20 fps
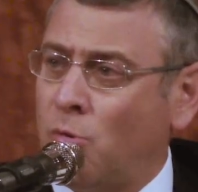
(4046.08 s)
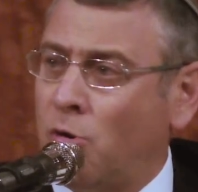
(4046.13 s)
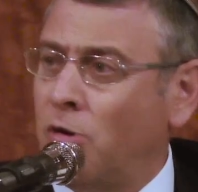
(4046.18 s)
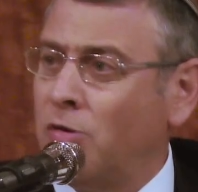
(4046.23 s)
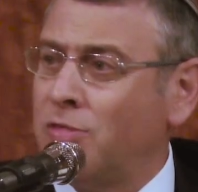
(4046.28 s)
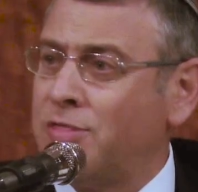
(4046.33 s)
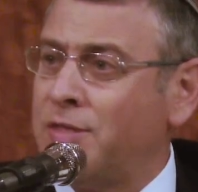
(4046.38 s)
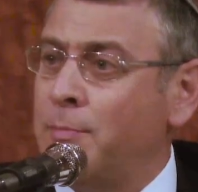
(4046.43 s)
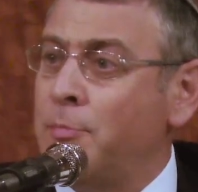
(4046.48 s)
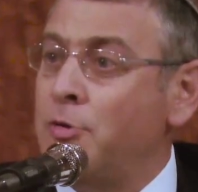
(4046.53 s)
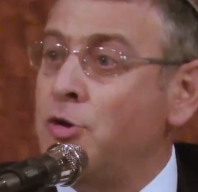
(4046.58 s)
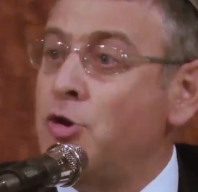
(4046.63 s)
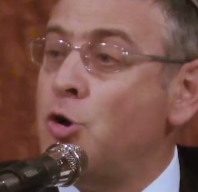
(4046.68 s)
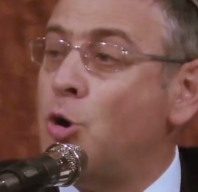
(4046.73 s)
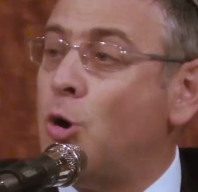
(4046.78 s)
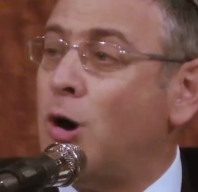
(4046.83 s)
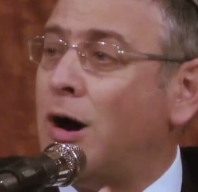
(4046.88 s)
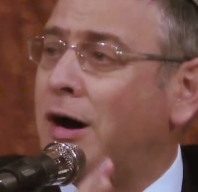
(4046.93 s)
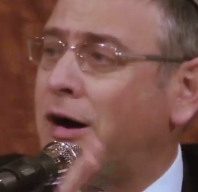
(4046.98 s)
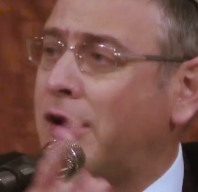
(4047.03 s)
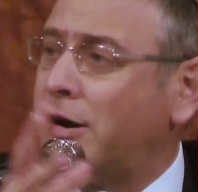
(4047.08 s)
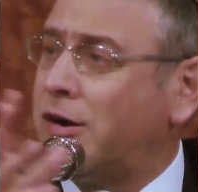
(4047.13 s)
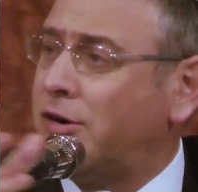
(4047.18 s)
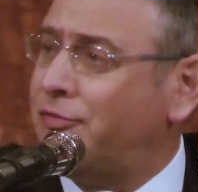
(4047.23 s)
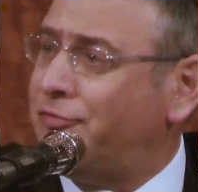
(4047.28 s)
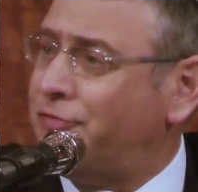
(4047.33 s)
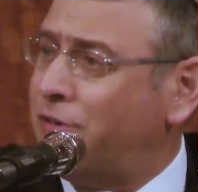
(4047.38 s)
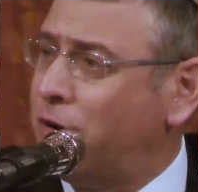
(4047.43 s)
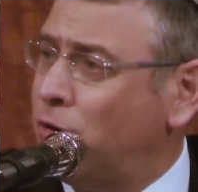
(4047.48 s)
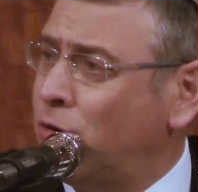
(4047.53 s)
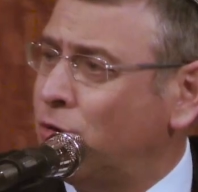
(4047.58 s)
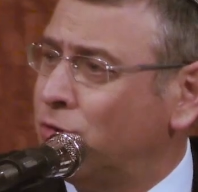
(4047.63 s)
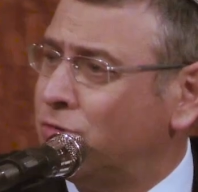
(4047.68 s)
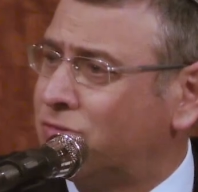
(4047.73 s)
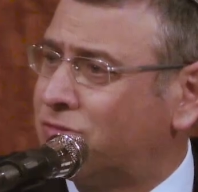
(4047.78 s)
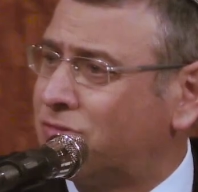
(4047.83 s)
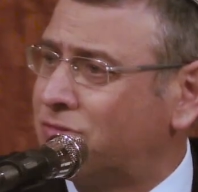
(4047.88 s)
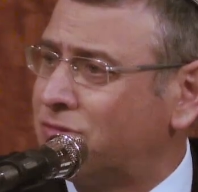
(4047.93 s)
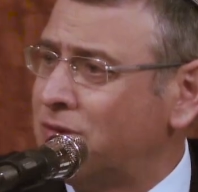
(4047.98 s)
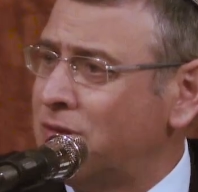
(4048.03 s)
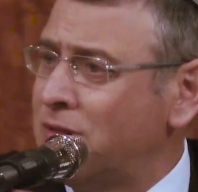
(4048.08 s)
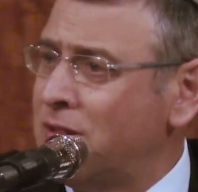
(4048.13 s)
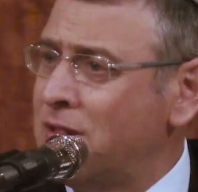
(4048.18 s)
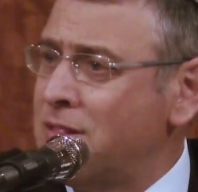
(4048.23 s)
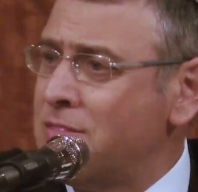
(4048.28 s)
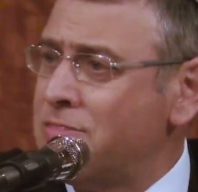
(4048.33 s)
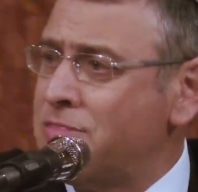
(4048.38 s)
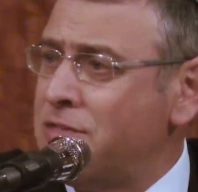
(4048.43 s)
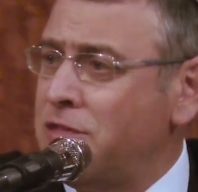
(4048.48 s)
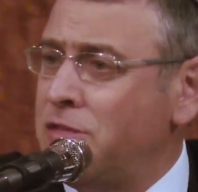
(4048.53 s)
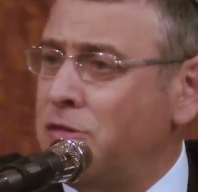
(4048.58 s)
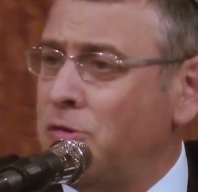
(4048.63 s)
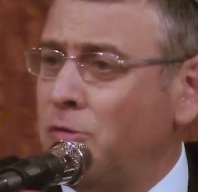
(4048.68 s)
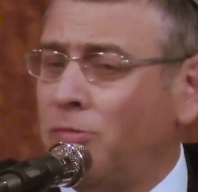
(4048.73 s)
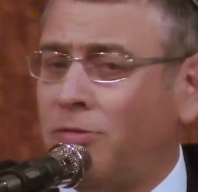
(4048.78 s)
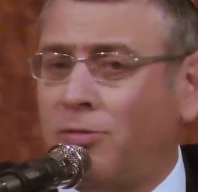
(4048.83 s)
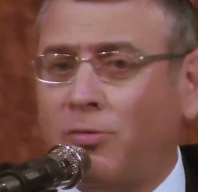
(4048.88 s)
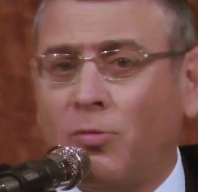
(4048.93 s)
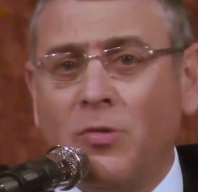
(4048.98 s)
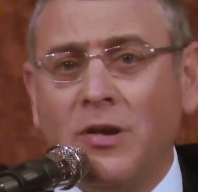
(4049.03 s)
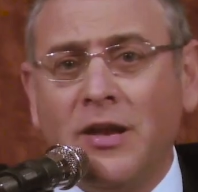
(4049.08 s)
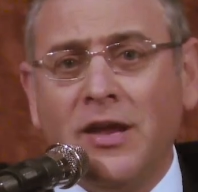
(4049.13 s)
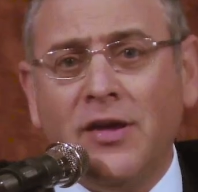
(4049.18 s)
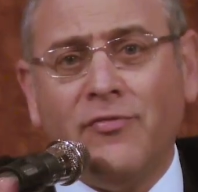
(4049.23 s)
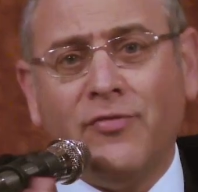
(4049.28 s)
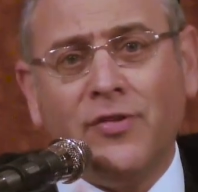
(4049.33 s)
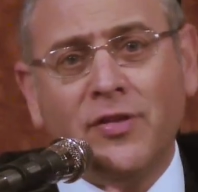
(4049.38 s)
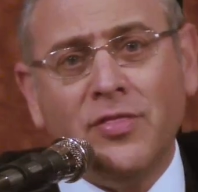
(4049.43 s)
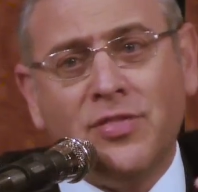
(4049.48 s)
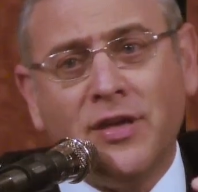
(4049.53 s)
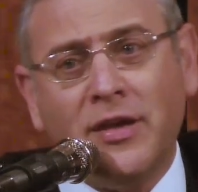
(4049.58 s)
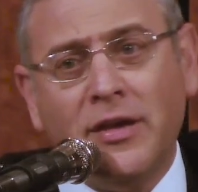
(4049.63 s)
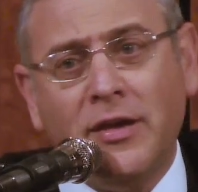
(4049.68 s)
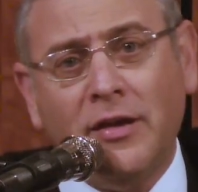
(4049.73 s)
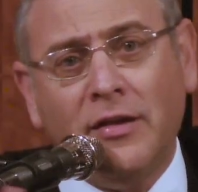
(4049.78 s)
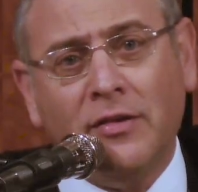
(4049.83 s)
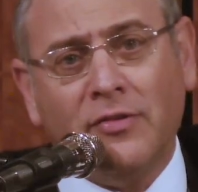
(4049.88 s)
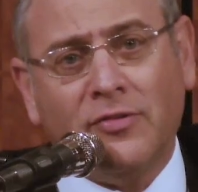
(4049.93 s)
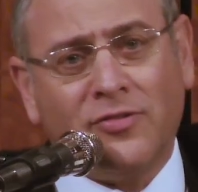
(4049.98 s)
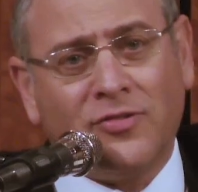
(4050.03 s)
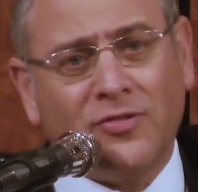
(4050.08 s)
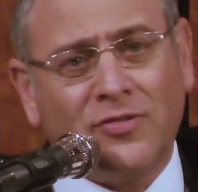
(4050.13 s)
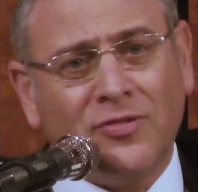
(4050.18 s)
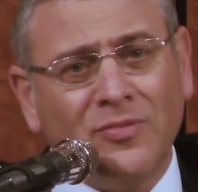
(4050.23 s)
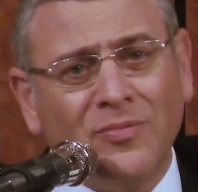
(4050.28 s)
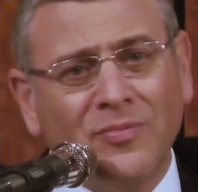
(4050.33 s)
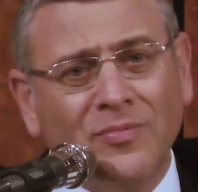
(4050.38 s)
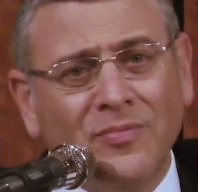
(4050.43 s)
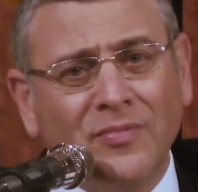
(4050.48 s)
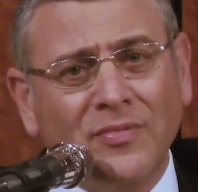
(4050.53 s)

Call them Noar Gvaot, the youth who live in the hills.